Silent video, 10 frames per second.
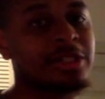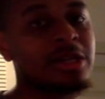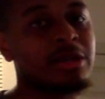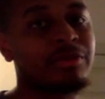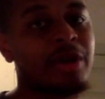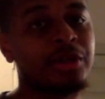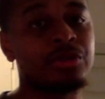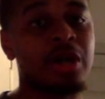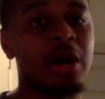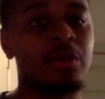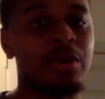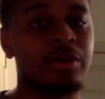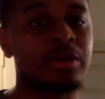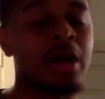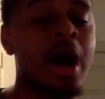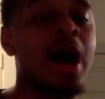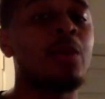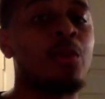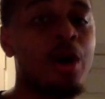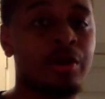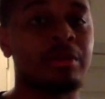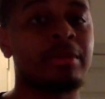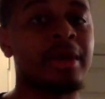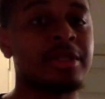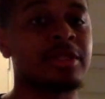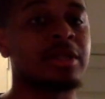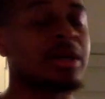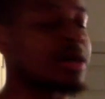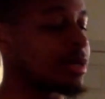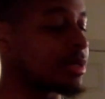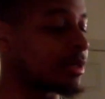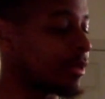stuff. I use hot water. The hot water makes it, uh,